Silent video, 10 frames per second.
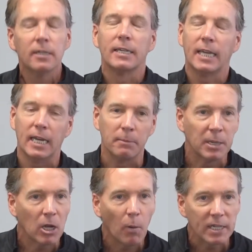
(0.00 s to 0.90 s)
Kidding,
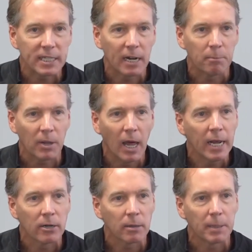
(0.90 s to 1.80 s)
but go outside and play,
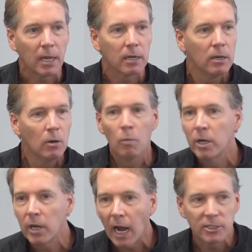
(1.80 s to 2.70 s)
and they're gonna be like, what
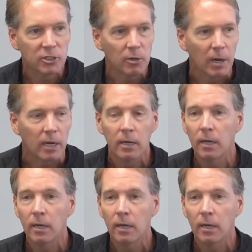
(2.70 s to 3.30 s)
are you guys doing?